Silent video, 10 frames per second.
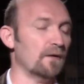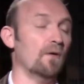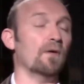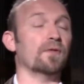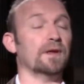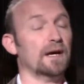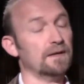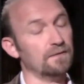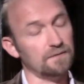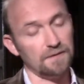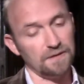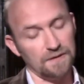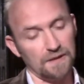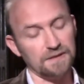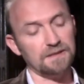
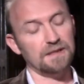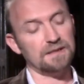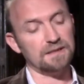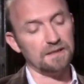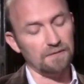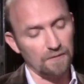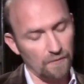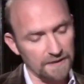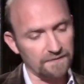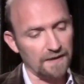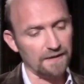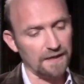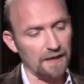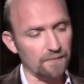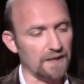not necessarily always Father
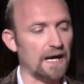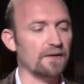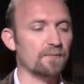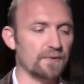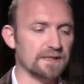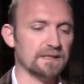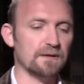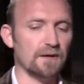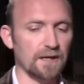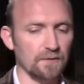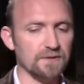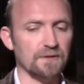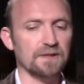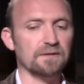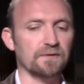Gary, but other priests that I
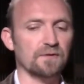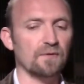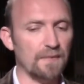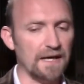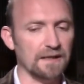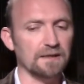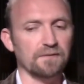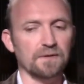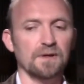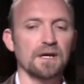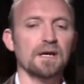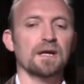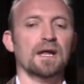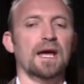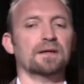also interviewed, or Matt interviewed,
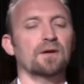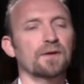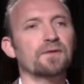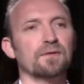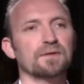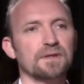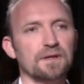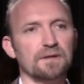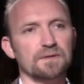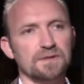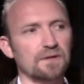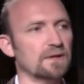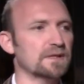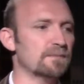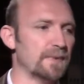had gone through. So there were
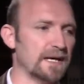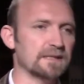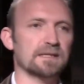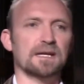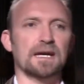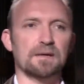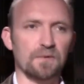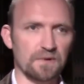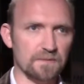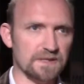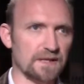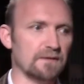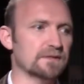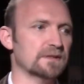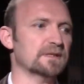certain debates that they had with
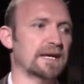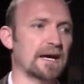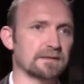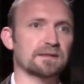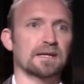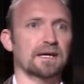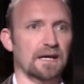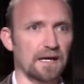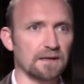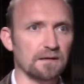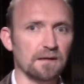themselves and doubts that they had.